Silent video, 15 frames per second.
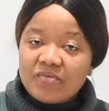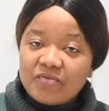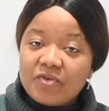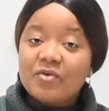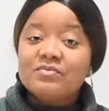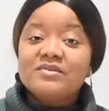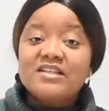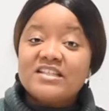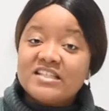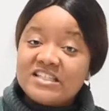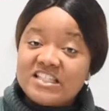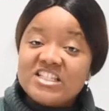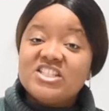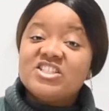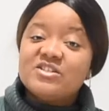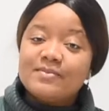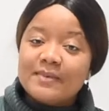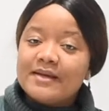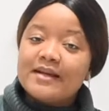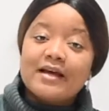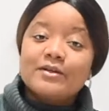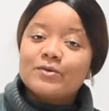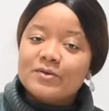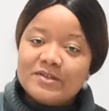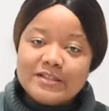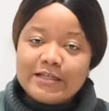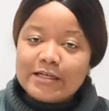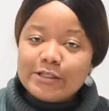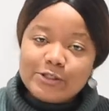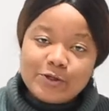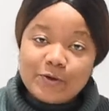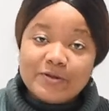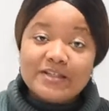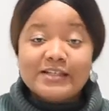formed the Stingy Men Association.